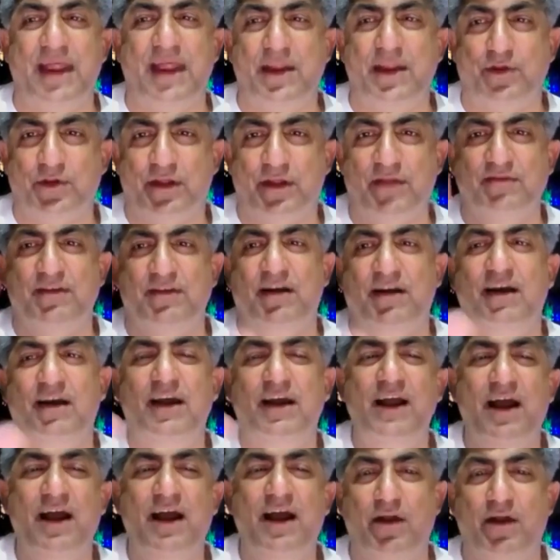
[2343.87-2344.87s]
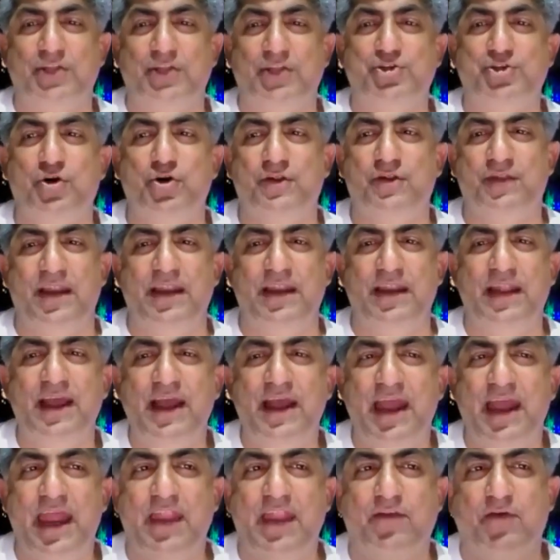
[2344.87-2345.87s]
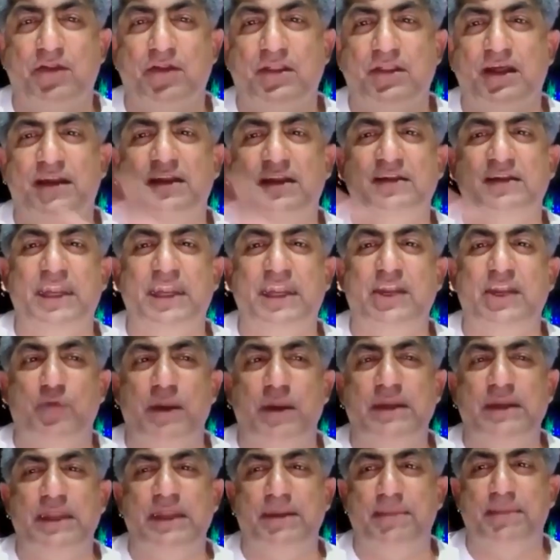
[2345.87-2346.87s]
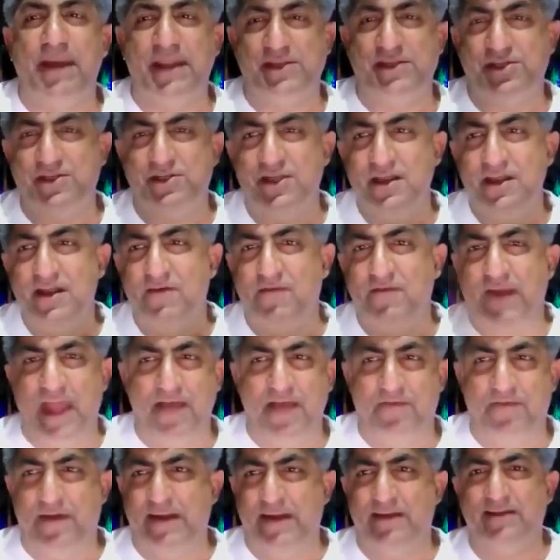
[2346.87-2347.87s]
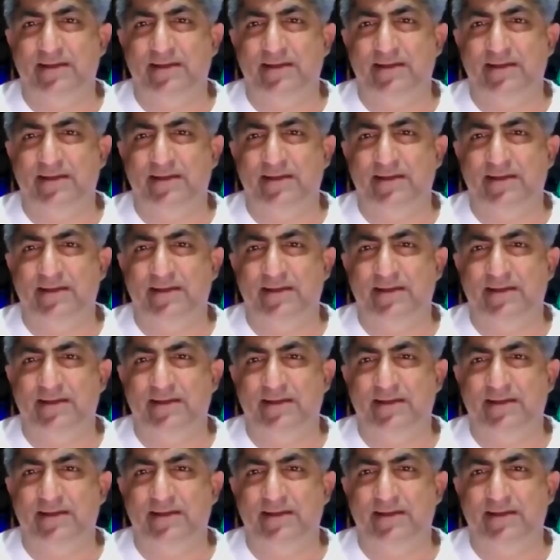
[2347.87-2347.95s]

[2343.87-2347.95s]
I had to give what Ashok said. It was a T20 match. Fadafat.